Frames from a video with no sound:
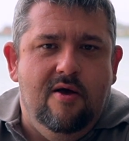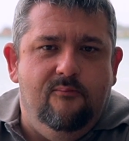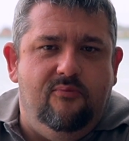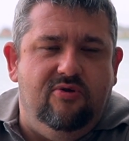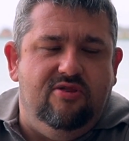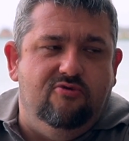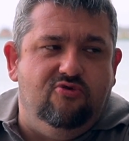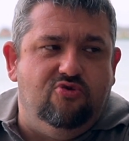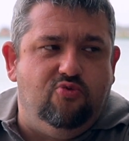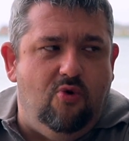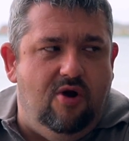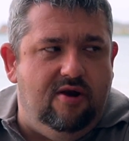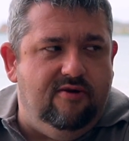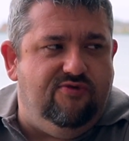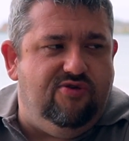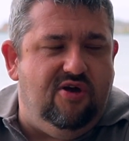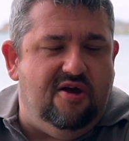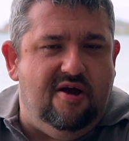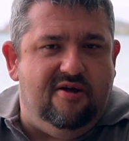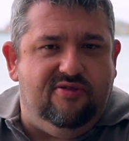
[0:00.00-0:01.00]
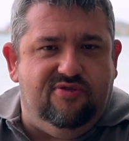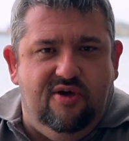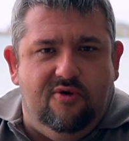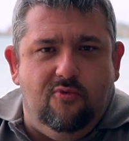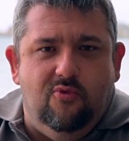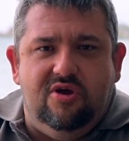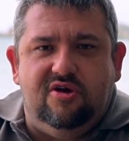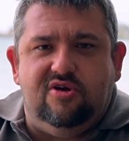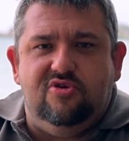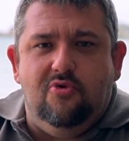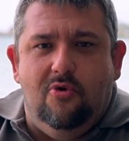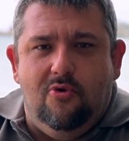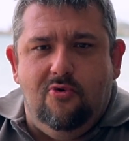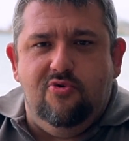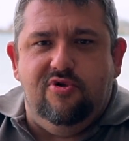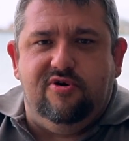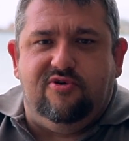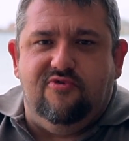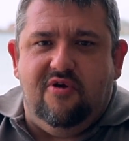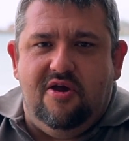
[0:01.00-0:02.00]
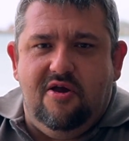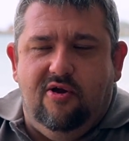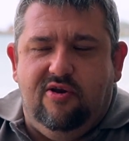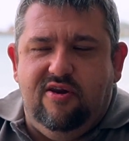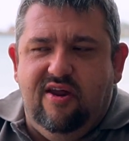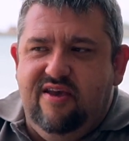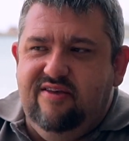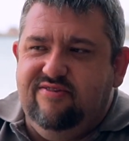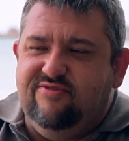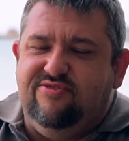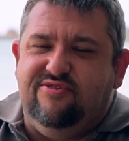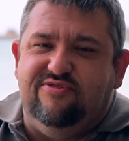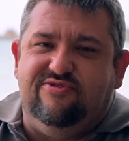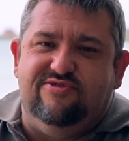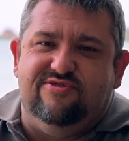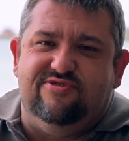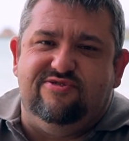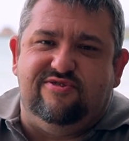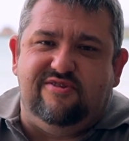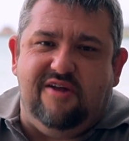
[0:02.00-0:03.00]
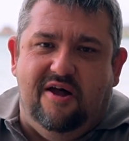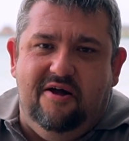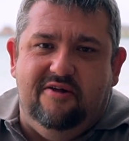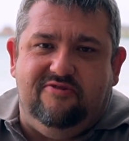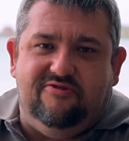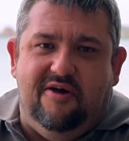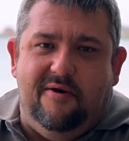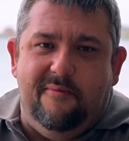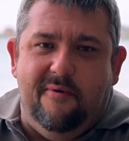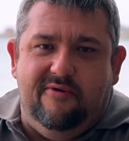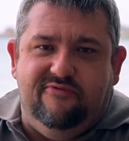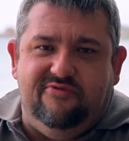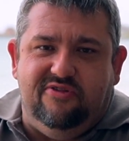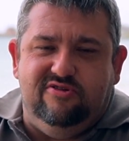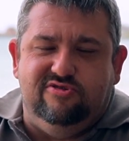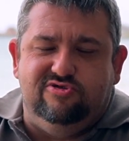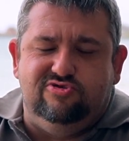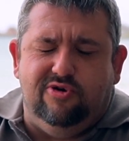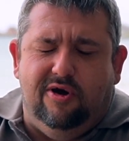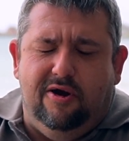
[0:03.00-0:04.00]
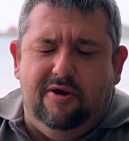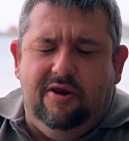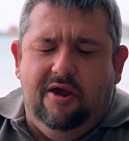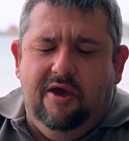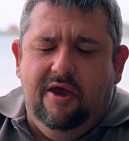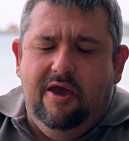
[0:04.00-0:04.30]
But there is one thing I think we can all agree on. It's the startup of this drone.